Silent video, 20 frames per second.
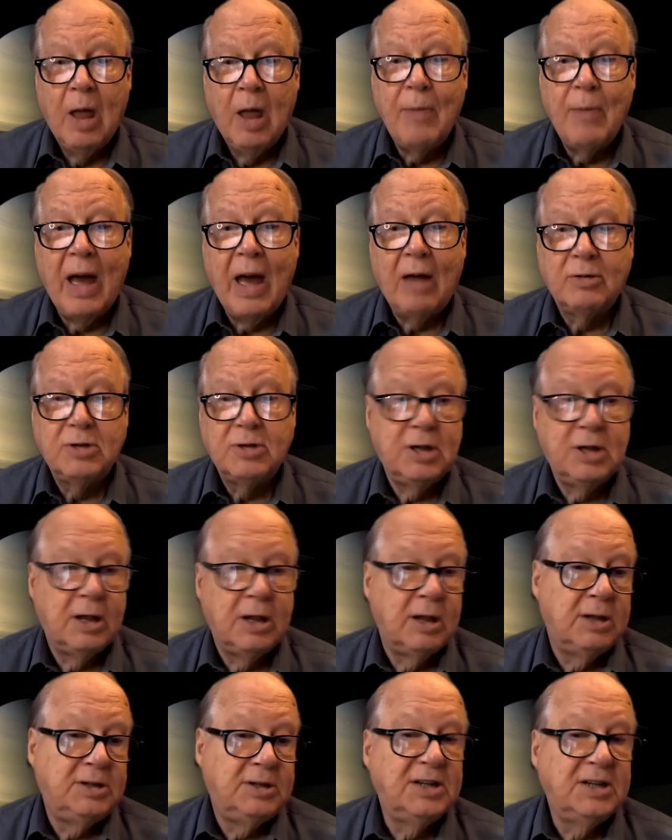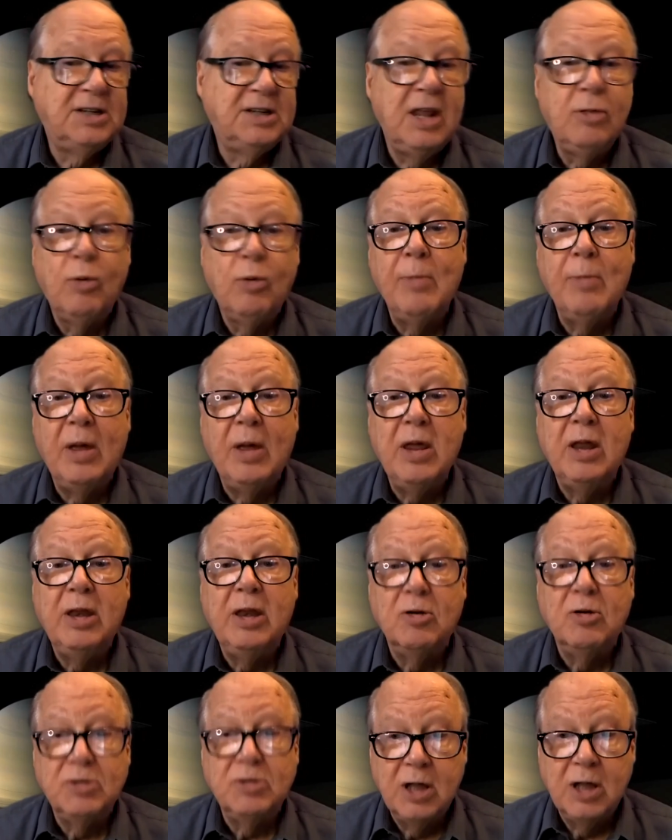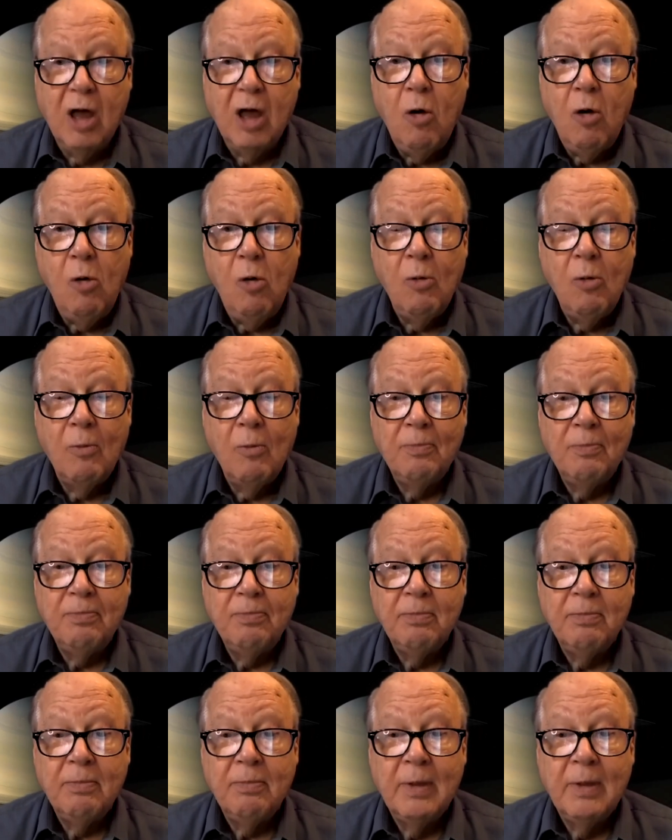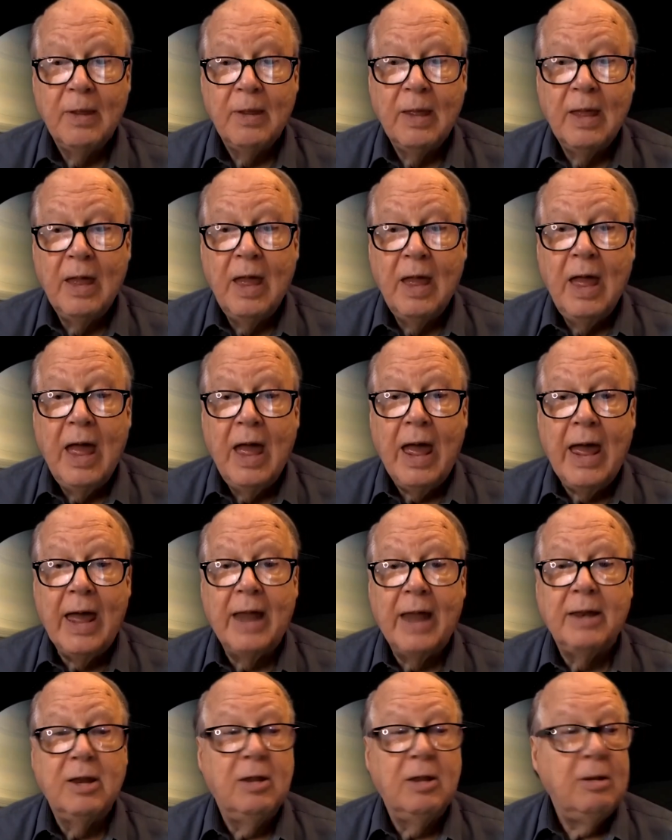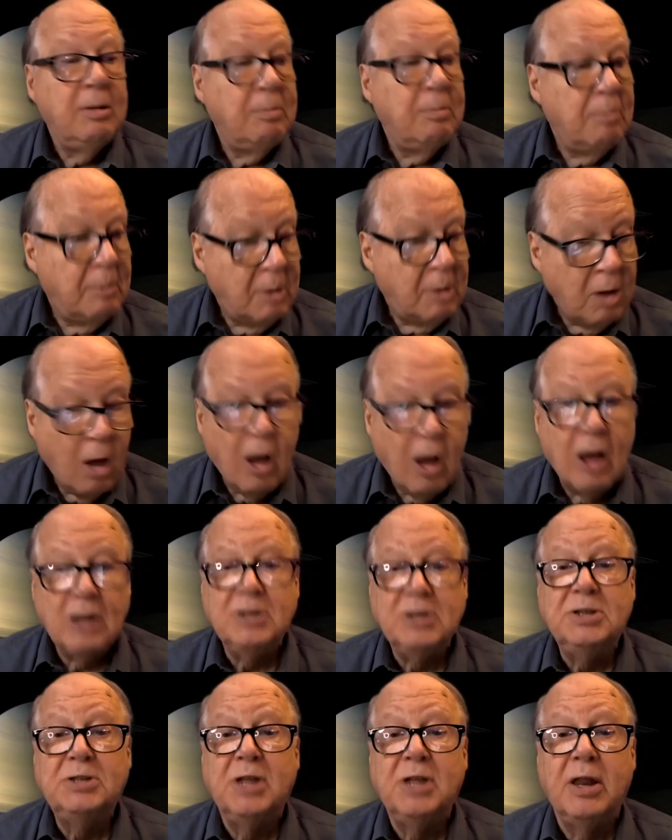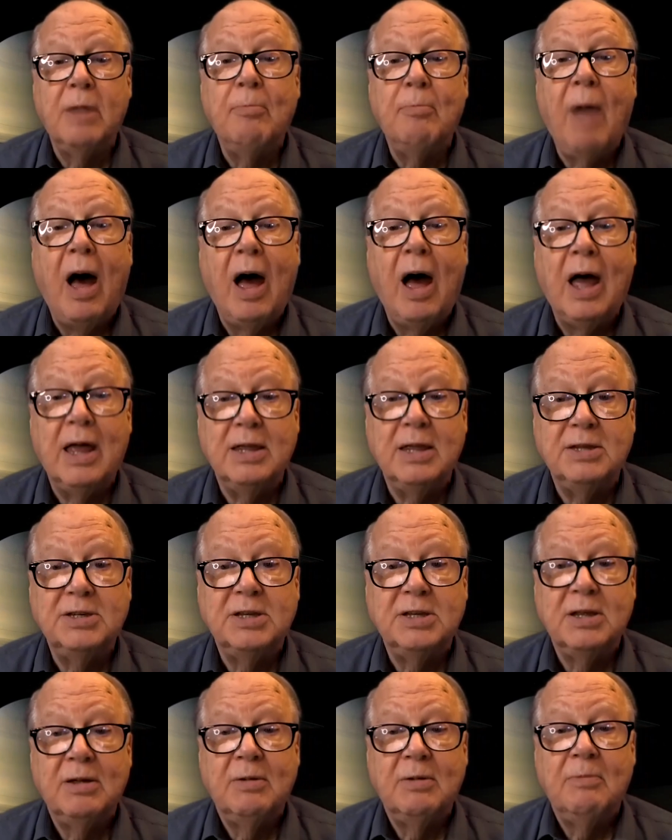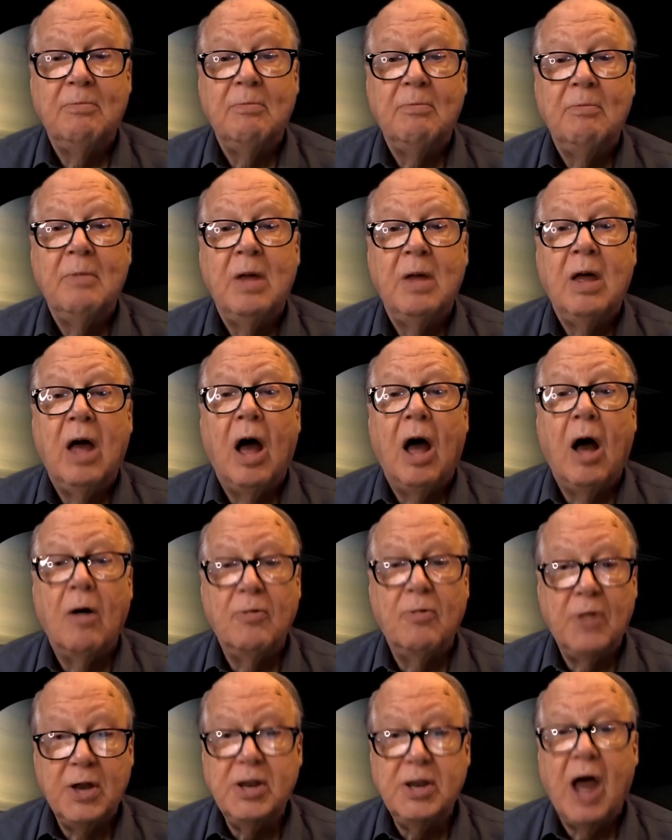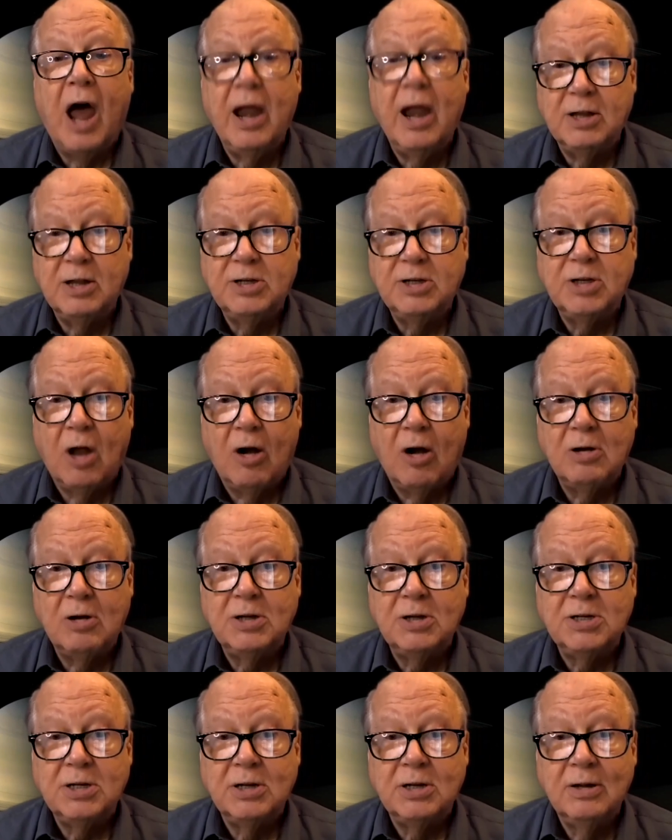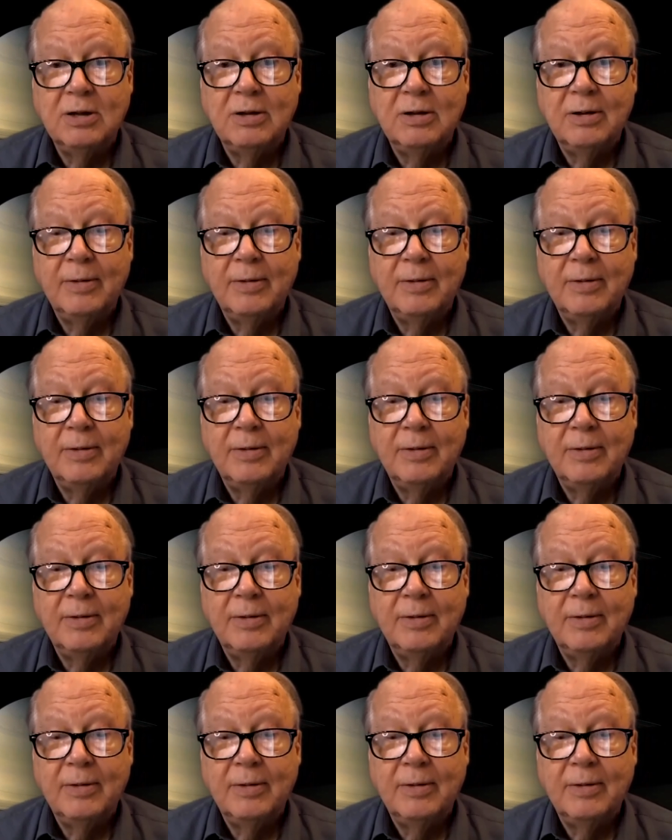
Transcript: about 63 million years ago and caused the demise of the dinosaurs.